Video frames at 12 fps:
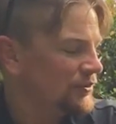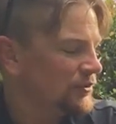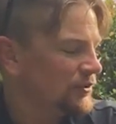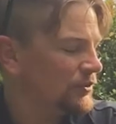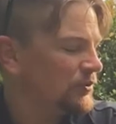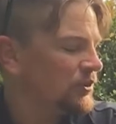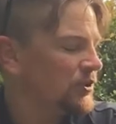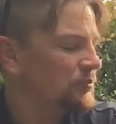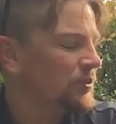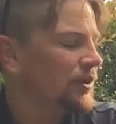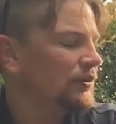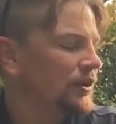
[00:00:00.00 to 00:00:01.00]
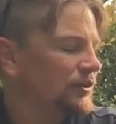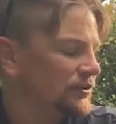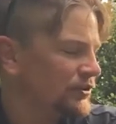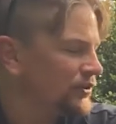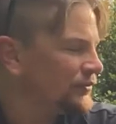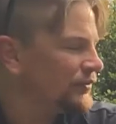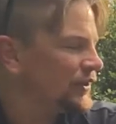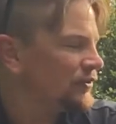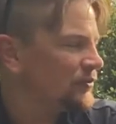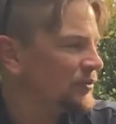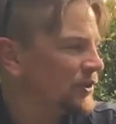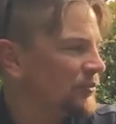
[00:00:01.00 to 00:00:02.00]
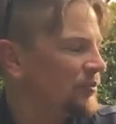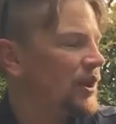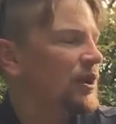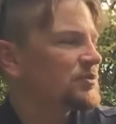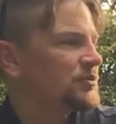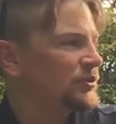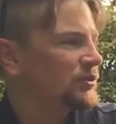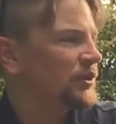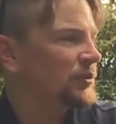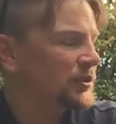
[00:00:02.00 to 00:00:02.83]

Well, compare that to your favorite beer, Pabst Blue Ribbon.